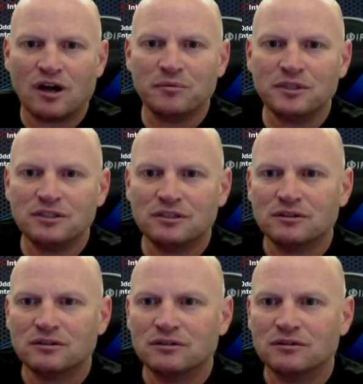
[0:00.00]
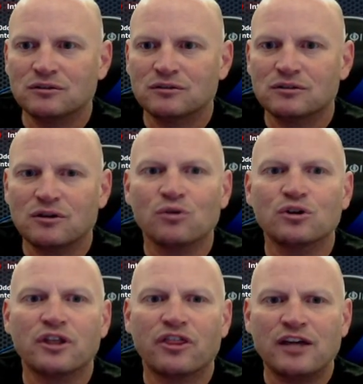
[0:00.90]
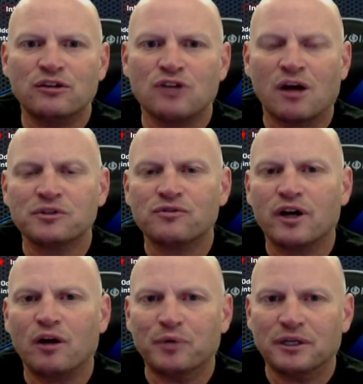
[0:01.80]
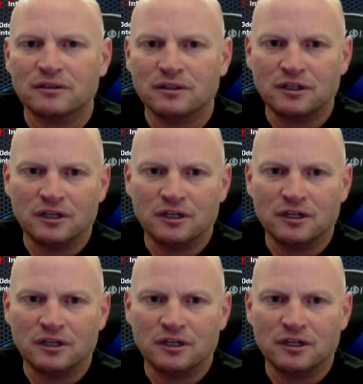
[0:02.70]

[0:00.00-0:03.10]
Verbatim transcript: Thomas, oh good, thank you, Thomas, for helping.